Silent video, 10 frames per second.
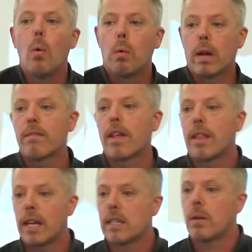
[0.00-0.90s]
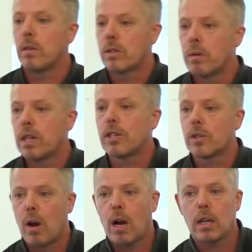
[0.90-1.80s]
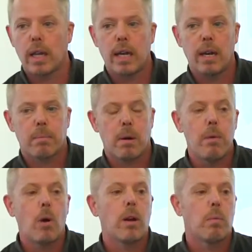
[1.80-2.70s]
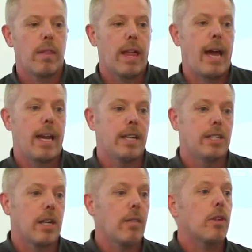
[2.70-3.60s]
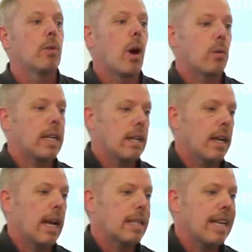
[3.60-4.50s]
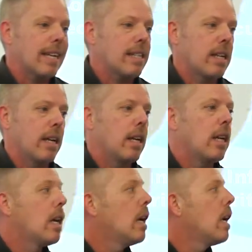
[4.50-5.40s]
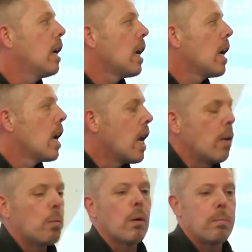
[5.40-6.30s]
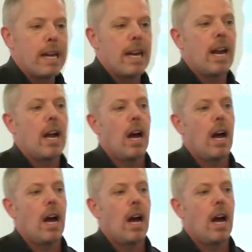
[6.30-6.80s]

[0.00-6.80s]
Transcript: one of the things that was really strongly promoted with that is if you go get tested, it will be